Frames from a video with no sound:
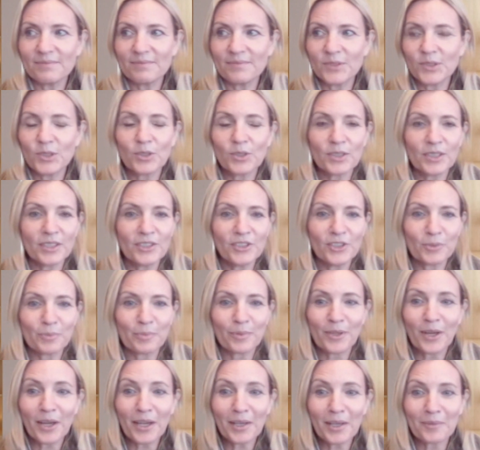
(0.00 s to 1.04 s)
you're in your
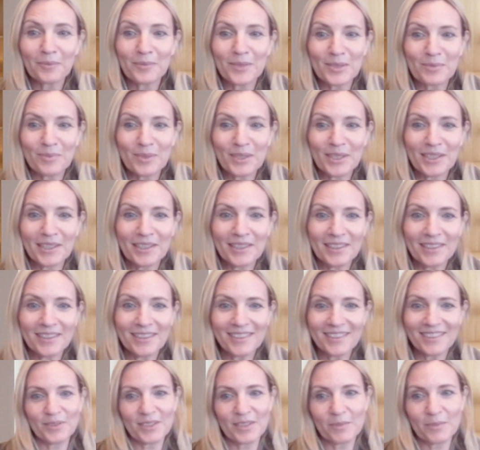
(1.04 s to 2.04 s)
prime to be